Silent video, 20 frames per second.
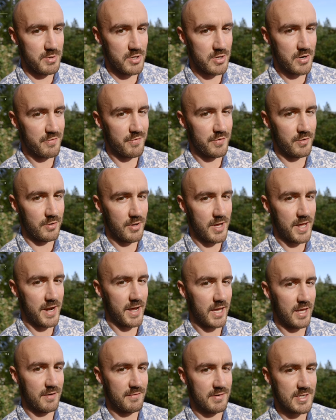beautiful and
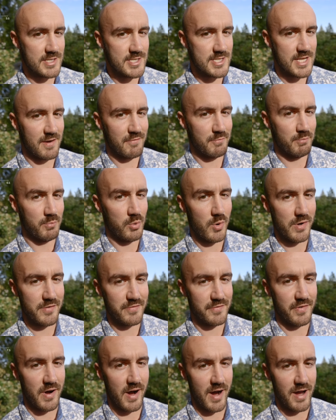I give it a seven
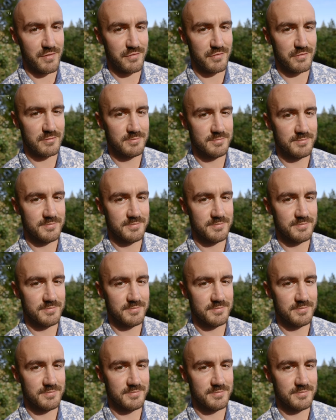point five.